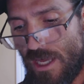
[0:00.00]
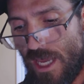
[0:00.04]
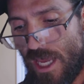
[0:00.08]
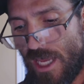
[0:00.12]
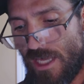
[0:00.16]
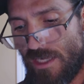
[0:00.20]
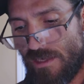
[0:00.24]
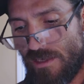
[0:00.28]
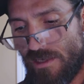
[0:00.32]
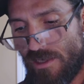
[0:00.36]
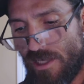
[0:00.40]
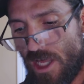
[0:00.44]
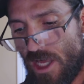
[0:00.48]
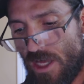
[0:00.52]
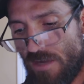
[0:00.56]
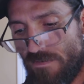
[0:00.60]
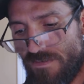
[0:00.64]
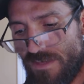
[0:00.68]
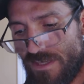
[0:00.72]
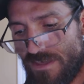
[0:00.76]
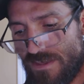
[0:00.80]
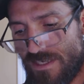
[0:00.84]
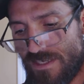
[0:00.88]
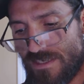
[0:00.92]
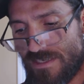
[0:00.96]
and love
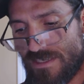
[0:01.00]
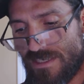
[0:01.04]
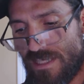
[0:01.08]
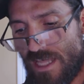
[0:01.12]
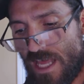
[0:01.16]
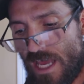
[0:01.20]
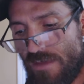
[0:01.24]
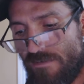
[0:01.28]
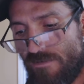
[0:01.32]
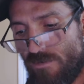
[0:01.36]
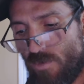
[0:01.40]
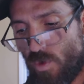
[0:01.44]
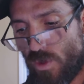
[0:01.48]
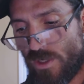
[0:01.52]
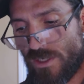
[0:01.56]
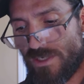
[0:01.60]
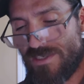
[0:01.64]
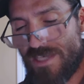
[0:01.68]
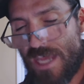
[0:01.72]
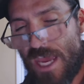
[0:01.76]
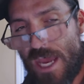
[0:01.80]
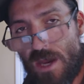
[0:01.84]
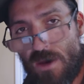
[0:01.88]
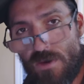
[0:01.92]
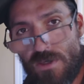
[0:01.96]
that this life
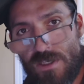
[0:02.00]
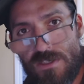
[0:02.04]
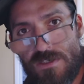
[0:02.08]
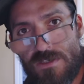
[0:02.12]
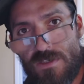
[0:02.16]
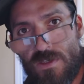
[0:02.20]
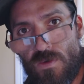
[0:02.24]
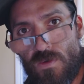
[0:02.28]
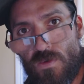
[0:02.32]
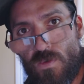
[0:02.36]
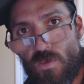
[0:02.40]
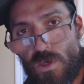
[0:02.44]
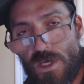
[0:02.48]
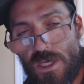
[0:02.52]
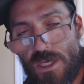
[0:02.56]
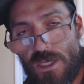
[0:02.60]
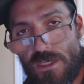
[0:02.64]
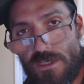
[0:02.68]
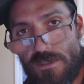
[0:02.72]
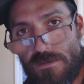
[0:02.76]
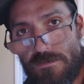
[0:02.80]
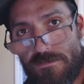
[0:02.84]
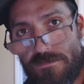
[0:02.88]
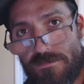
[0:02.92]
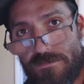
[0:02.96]
works out its own
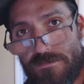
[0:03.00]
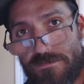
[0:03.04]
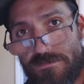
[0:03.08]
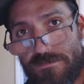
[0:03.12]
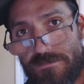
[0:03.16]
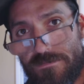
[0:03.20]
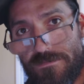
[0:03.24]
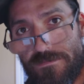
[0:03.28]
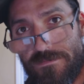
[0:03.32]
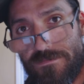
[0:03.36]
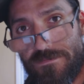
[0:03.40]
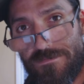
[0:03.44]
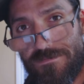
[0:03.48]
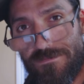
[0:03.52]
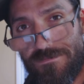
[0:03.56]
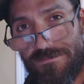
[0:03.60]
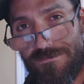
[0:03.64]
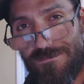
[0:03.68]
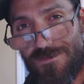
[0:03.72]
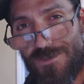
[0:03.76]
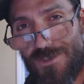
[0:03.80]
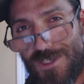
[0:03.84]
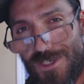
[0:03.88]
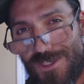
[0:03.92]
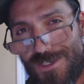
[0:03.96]
way.
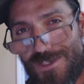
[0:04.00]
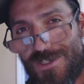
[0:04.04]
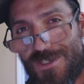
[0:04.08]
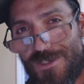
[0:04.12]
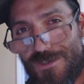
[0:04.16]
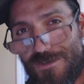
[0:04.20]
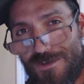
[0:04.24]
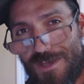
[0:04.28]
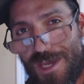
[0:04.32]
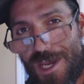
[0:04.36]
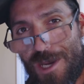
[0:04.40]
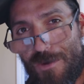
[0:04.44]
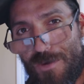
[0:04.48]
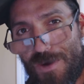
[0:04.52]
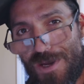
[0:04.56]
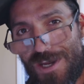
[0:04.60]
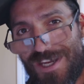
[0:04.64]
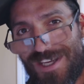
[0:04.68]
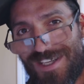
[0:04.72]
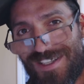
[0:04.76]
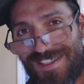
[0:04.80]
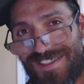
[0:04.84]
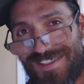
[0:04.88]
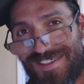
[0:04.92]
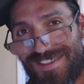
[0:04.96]
It's easier that
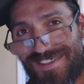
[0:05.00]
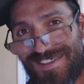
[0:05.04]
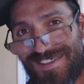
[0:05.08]
way.